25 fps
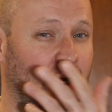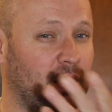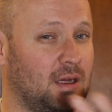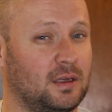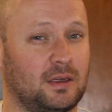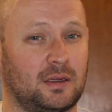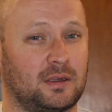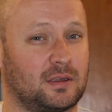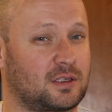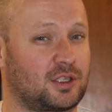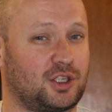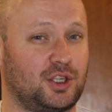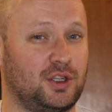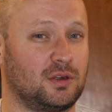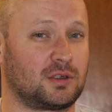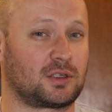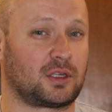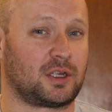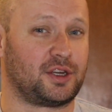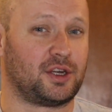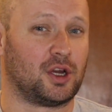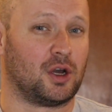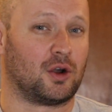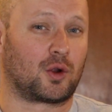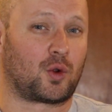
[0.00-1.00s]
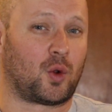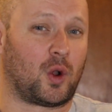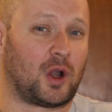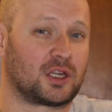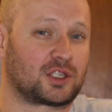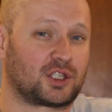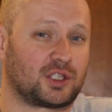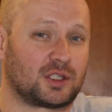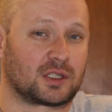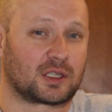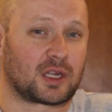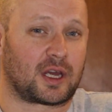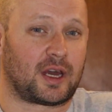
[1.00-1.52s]
It's usually no
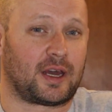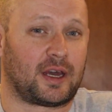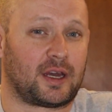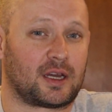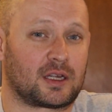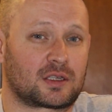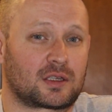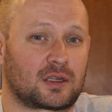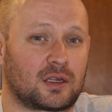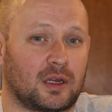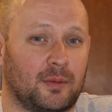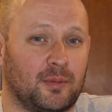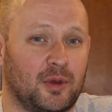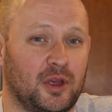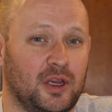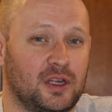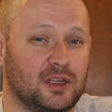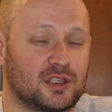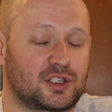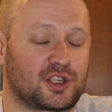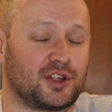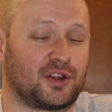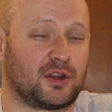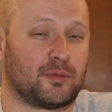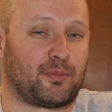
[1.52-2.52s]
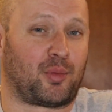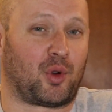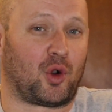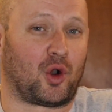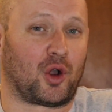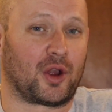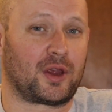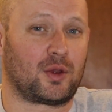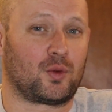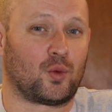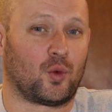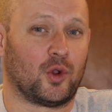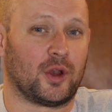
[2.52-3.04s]
questions asked. I mean, to the
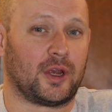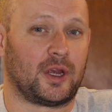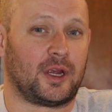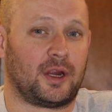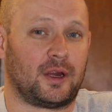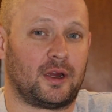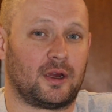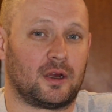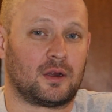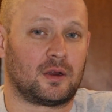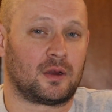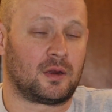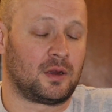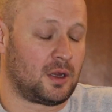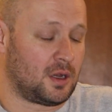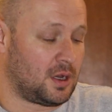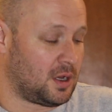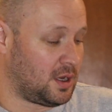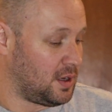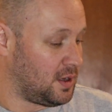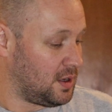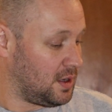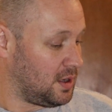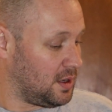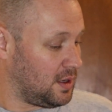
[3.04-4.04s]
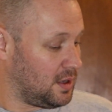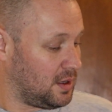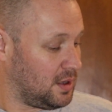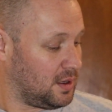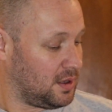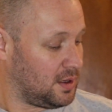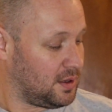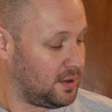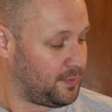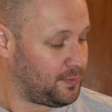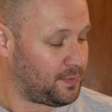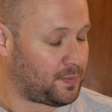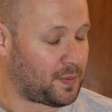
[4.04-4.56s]
point where
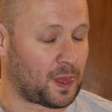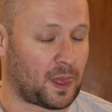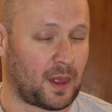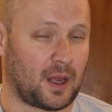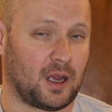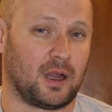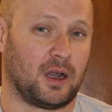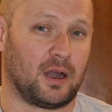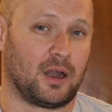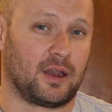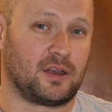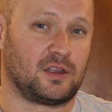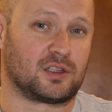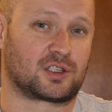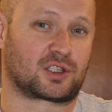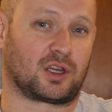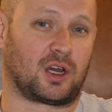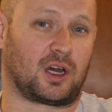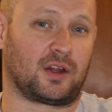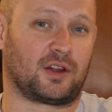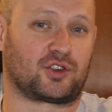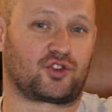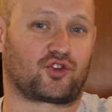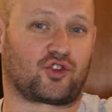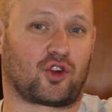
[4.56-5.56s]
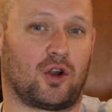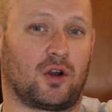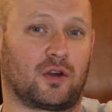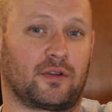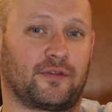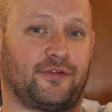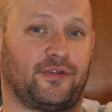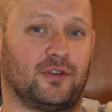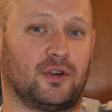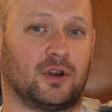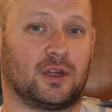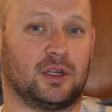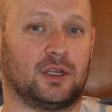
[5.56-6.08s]
you saw the drone
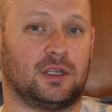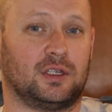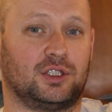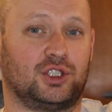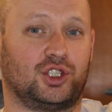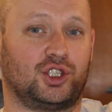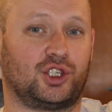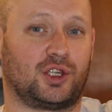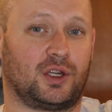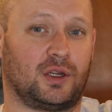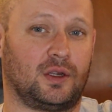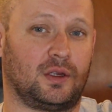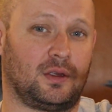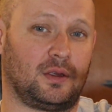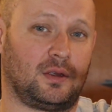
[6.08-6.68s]
footage